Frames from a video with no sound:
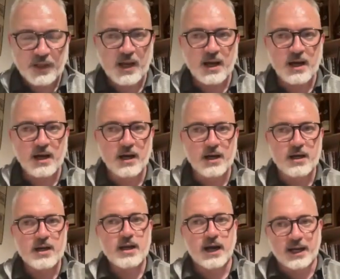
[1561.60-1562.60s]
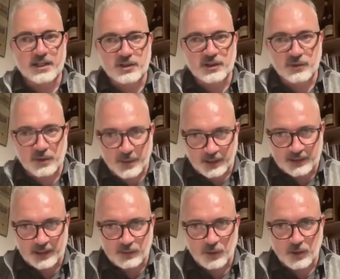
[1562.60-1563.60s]
actually Ribera
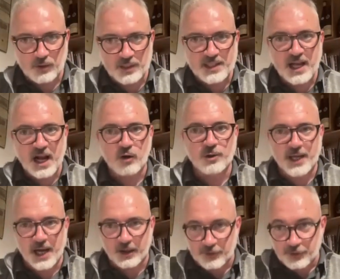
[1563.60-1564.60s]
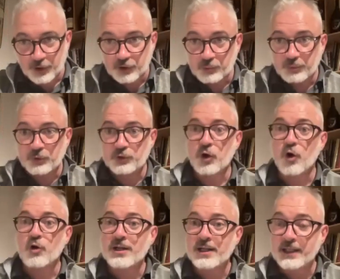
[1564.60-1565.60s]
del Duero is now allowed not to produce
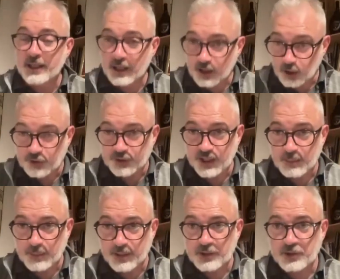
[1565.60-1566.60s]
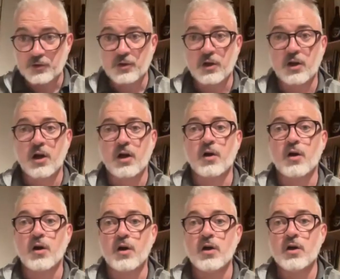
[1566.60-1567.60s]
only under the appellation
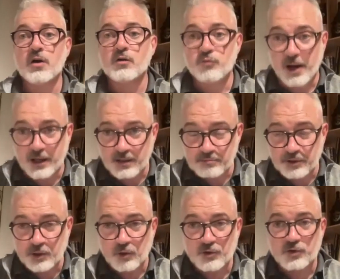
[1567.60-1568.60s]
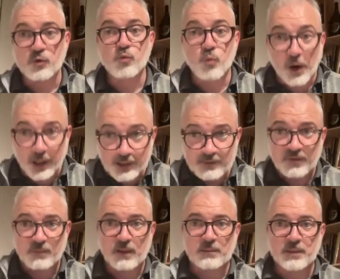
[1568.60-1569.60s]
red, but also white
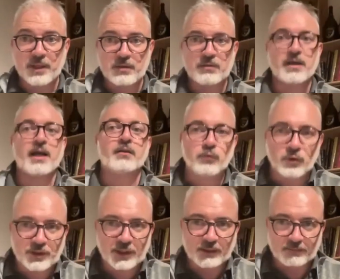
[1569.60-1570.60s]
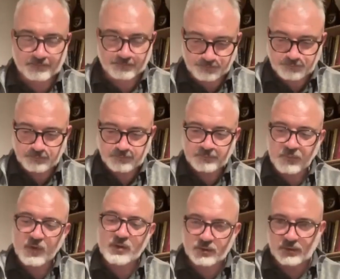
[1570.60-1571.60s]
from Albillo and rosé.
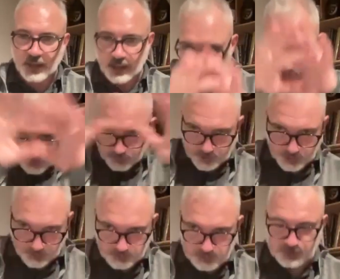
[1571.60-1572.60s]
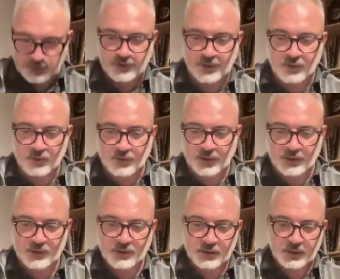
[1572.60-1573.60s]
So that's just for the general knowledge.